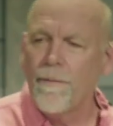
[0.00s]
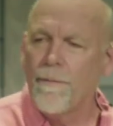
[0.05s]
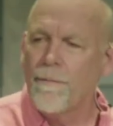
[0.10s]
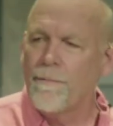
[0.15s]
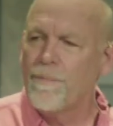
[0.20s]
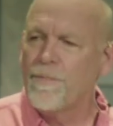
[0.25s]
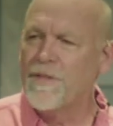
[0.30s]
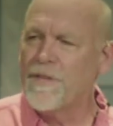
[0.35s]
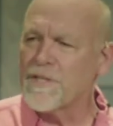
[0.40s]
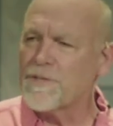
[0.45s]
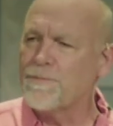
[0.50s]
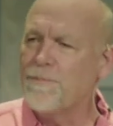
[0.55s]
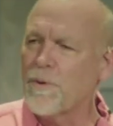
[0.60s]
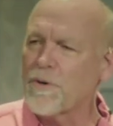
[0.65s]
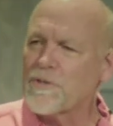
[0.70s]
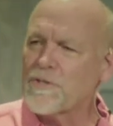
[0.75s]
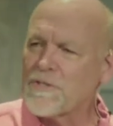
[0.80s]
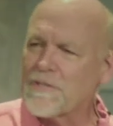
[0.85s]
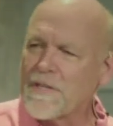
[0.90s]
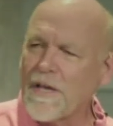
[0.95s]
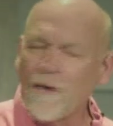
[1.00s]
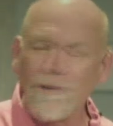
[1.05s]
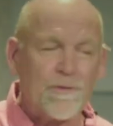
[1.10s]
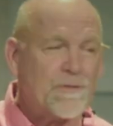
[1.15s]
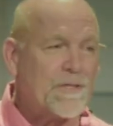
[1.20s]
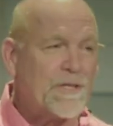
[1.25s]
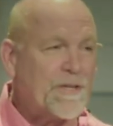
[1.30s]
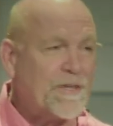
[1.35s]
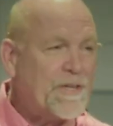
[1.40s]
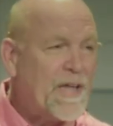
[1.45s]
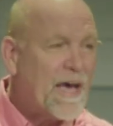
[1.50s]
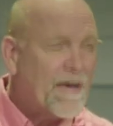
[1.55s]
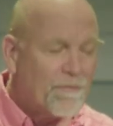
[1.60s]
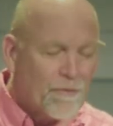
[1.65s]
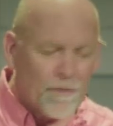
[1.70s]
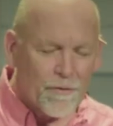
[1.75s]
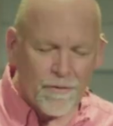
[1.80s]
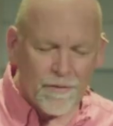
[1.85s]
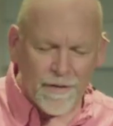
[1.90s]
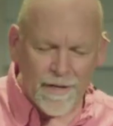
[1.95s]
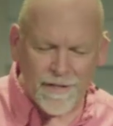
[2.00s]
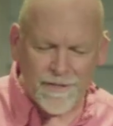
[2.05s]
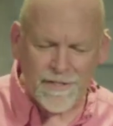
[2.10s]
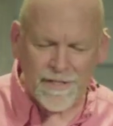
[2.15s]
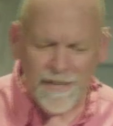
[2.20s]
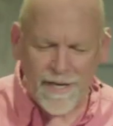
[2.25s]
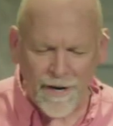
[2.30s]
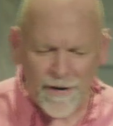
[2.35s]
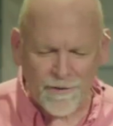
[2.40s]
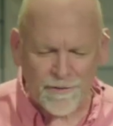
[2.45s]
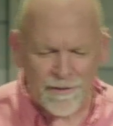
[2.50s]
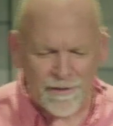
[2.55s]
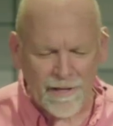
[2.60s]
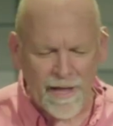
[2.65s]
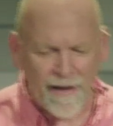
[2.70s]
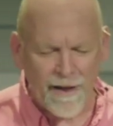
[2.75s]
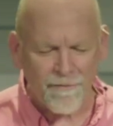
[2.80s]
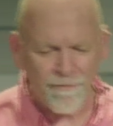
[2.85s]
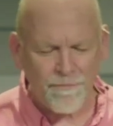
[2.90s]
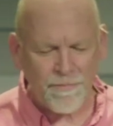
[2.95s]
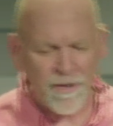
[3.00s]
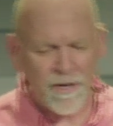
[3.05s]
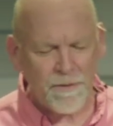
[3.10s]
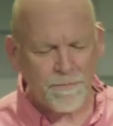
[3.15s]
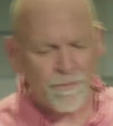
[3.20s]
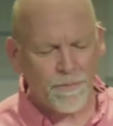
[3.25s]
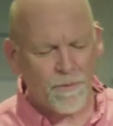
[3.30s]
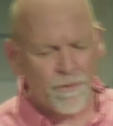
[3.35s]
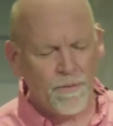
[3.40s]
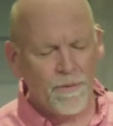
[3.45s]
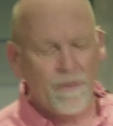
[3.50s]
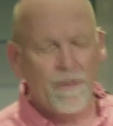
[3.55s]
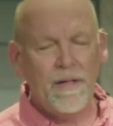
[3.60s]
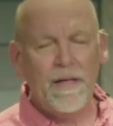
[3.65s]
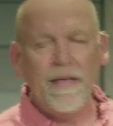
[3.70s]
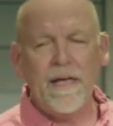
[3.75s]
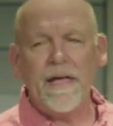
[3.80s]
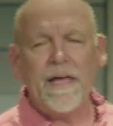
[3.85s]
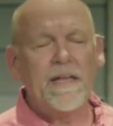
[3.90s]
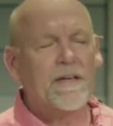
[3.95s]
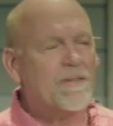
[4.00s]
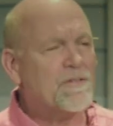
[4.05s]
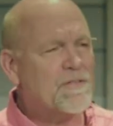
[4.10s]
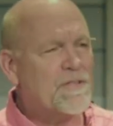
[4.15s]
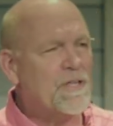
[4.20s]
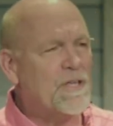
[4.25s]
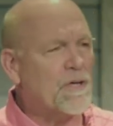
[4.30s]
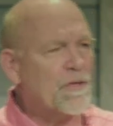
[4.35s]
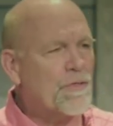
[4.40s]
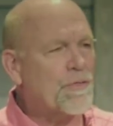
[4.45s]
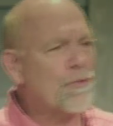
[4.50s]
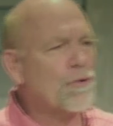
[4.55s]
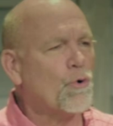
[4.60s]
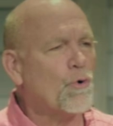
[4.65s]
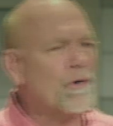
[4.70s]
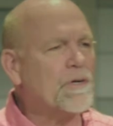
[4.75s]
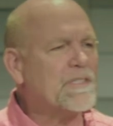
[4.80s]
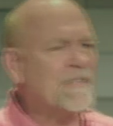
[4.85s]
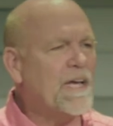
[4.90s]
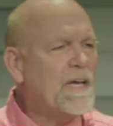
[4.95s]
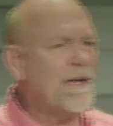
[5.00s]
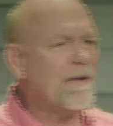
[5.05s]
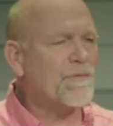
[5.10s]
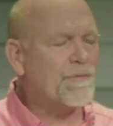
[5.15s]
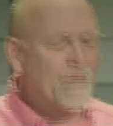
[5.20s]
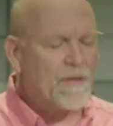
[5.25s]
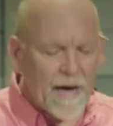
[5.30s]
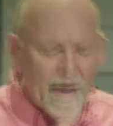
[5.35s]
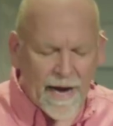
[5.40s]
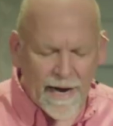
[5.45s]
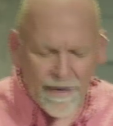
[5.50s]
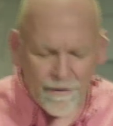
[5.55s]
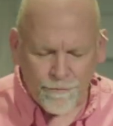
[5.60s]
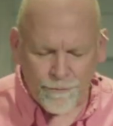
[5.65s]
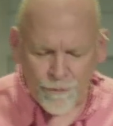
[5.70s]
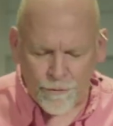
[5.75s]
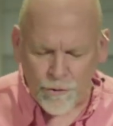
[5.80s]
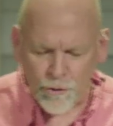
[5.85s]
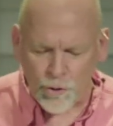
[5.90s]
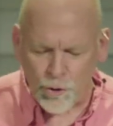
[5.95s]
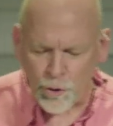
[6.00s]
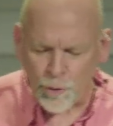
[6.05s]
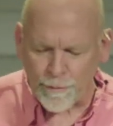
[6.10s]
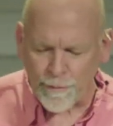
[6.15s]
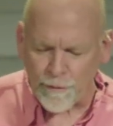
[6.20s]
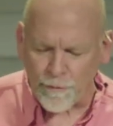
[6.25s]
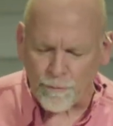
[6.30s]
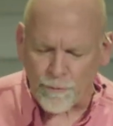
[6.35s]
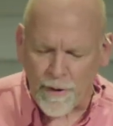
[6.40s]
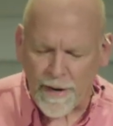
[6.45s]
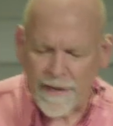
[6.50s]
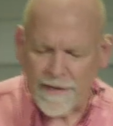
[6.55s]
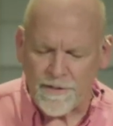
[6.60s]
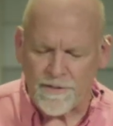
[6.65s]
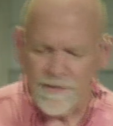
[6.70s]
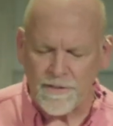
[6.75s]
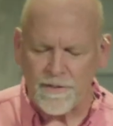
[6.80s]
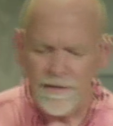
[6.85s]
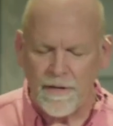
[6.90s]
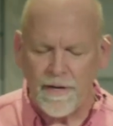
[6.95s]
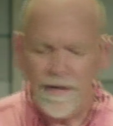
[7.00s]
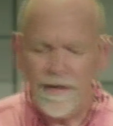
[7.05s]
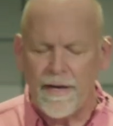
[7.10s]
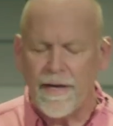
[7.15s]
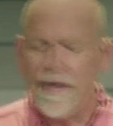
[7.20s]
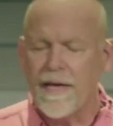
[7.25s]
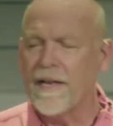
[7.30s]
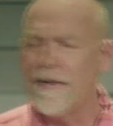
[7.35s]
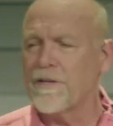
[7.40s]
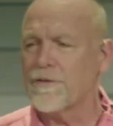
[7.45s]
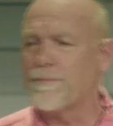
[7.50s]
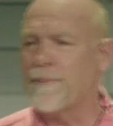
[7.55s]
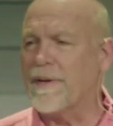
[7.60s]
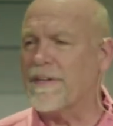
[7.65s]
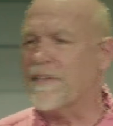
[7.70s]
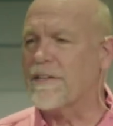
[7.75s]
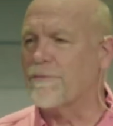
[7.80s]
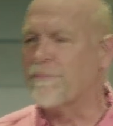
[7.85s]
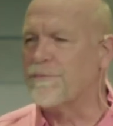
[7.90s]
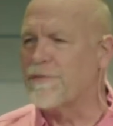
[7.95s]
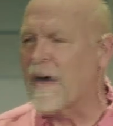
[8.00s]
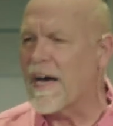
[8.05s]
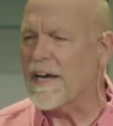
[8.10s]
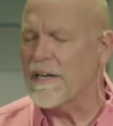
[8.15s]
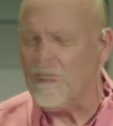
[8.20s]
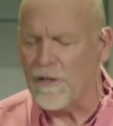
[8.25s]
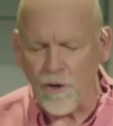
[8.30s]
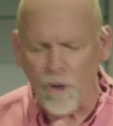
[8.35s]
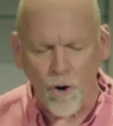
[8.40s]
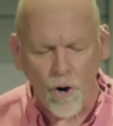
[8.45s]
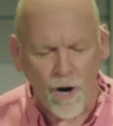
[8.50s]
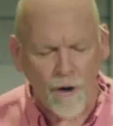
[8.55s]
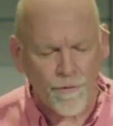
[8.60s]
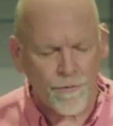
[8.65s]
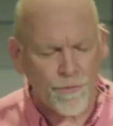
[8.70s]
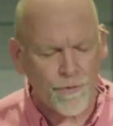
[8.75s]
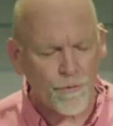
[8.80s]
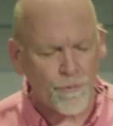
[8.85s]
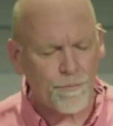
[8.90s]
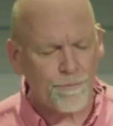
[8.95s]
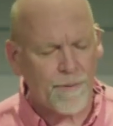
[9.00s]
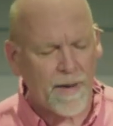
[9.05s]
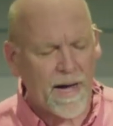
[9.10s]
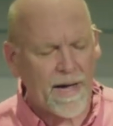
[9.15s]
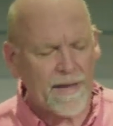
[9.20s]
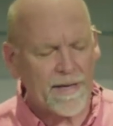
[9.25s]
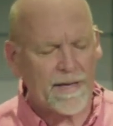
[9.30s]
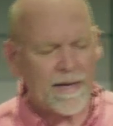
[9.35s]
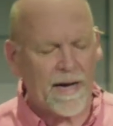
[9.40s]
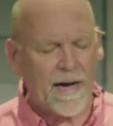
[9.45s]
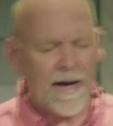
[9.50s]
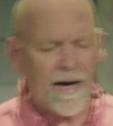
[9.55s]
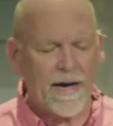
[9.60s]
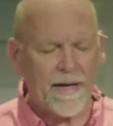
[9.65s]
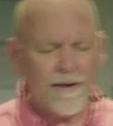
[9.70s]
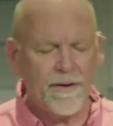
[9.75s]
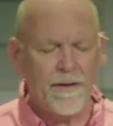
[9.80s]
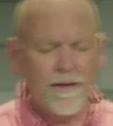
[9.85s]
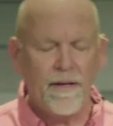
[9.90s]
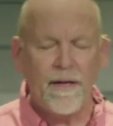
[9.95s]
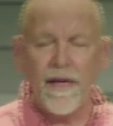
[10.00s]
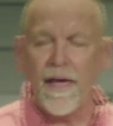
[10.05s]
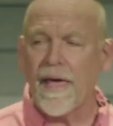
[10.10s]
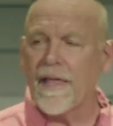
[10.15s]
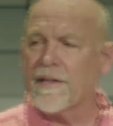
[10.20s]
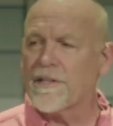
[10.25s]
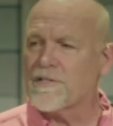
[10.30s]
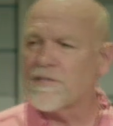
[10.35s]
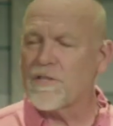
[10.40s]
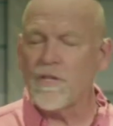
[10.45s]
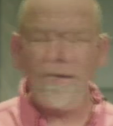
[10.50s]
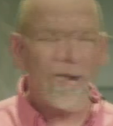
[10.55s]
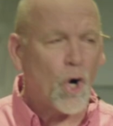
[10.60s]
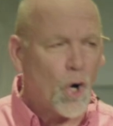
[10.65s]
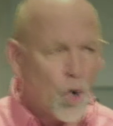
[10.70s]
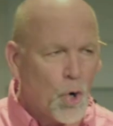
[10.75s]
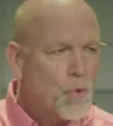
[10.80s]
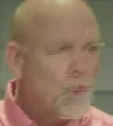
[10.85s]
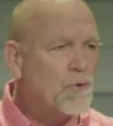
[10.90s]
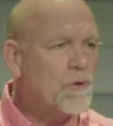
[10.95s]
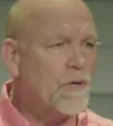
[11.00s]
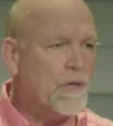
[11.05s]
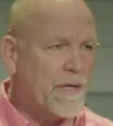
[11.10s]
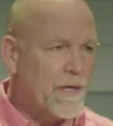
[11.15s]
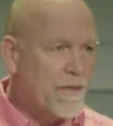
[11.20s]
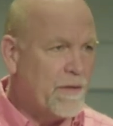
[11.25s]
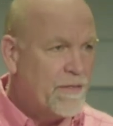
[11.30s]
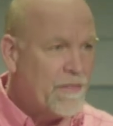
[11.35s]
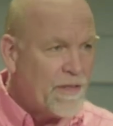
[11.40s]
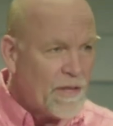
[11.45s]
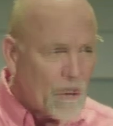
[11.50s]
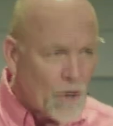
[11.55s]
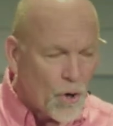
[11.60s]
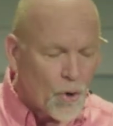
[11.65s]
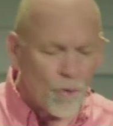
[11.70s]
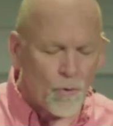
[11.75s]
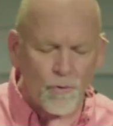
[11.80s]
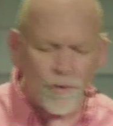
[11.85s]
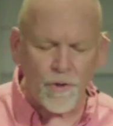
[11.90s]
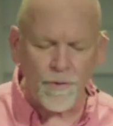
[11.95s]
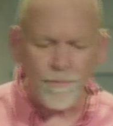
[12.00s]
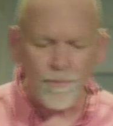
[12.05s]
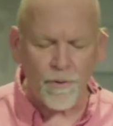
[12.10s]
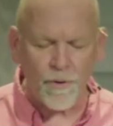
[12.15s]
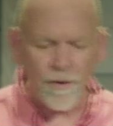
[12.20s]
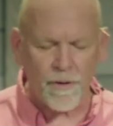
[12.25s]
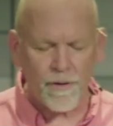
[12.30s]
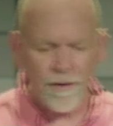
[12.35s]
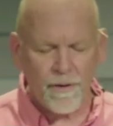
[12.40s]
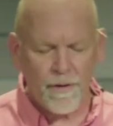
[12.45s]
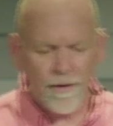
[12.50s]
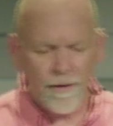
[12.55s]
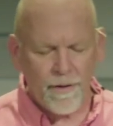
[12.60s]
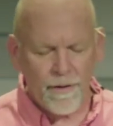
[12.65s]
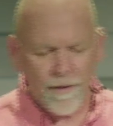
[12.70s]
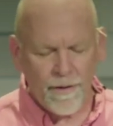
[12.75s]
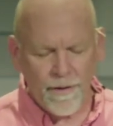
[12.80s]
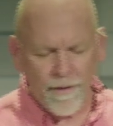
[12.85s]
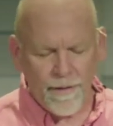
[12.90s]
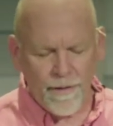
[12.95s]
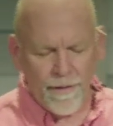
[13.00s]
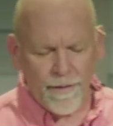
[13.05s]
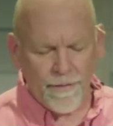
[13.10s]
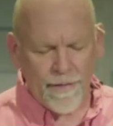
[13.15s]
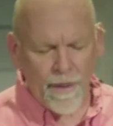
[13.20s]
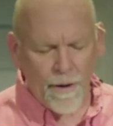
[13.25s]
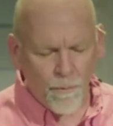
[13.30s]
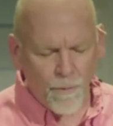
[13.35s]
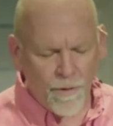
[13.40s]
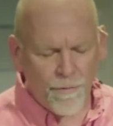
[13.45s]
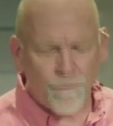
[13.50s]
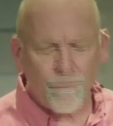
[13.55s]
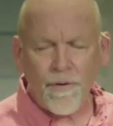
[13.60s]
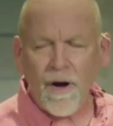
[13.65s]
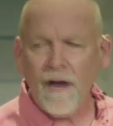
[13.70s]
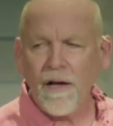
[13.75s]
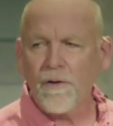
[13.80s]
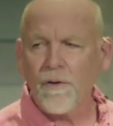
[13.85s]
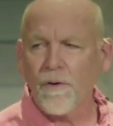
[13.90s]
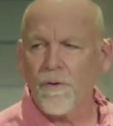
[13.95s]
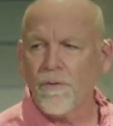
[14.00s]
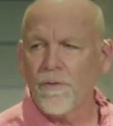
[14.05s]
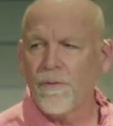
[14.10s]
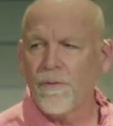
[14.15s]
This book scares the devil, it scares a lot of people. It is the authoritative guide for the human race. It has been divinely authored by God, and it's the only, the only book that we follow.